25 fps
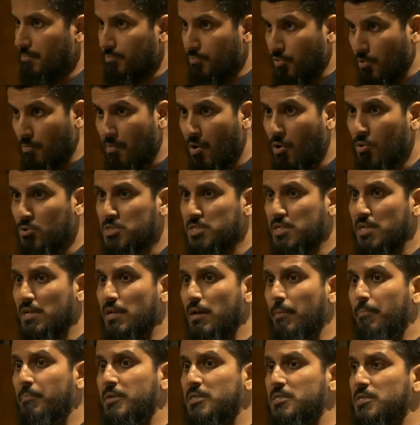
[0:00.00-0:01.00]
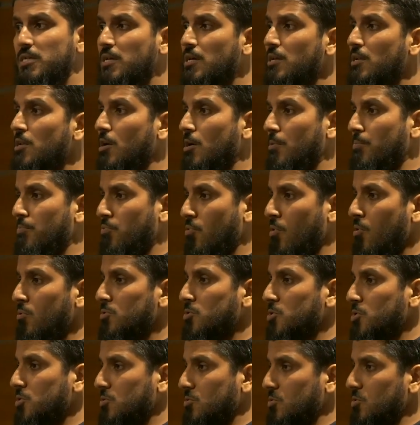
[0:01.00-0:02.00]
promoting a particular
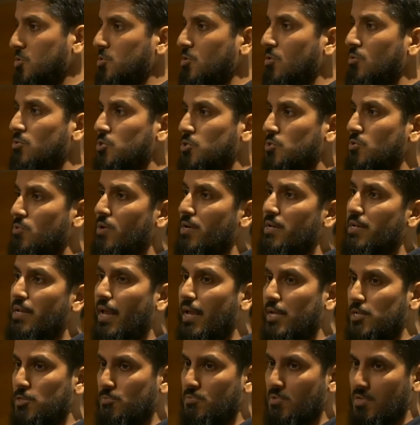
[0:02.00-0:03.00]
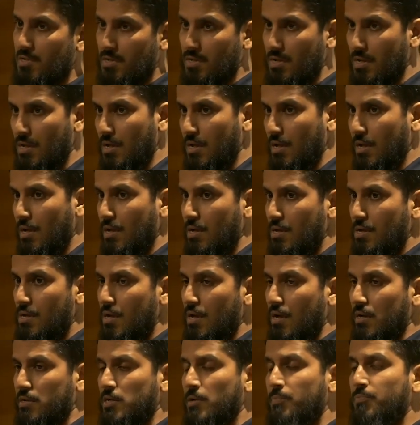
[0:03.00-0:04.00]
approach to social engagement,
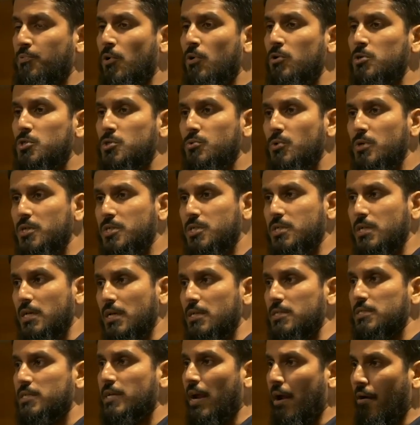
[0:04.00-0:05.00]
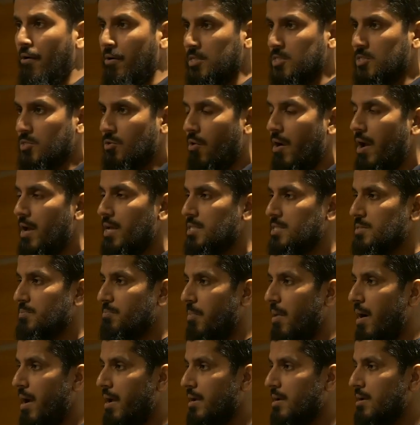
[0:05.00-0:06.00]
an approach which is characterized
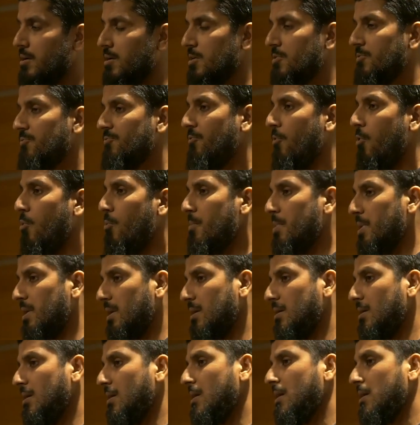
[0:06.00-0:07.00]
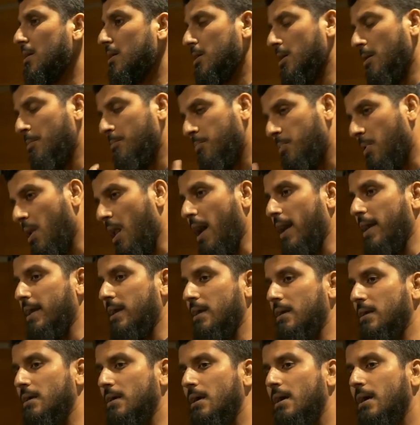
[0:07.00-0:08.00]
by conforming,
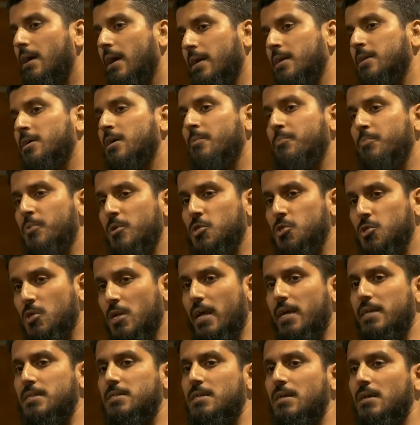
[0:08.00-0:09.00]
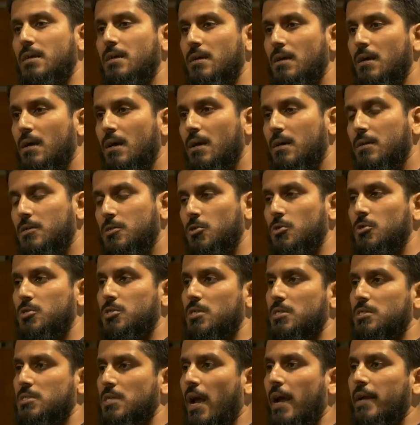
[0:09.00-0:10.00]
complying, and capitulating to
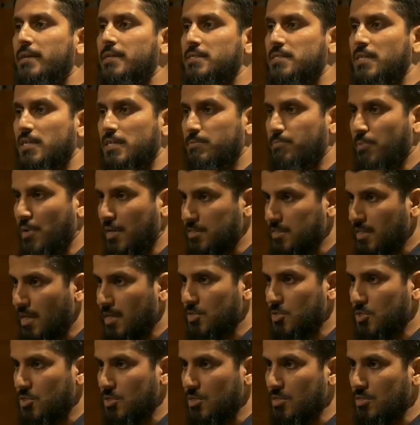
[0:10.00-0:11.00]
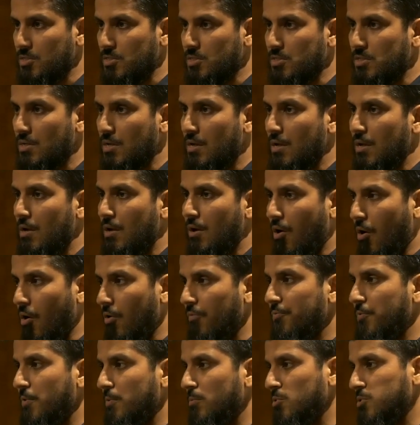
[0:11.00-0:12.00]
society's expectations
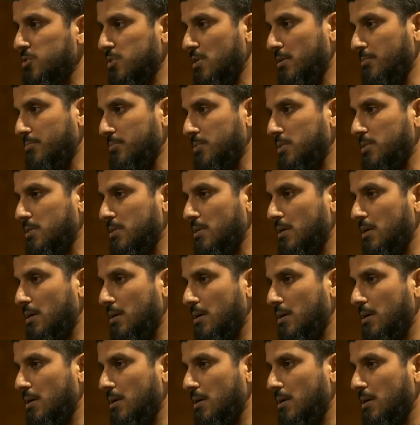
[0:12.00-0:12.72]
of the Muslims.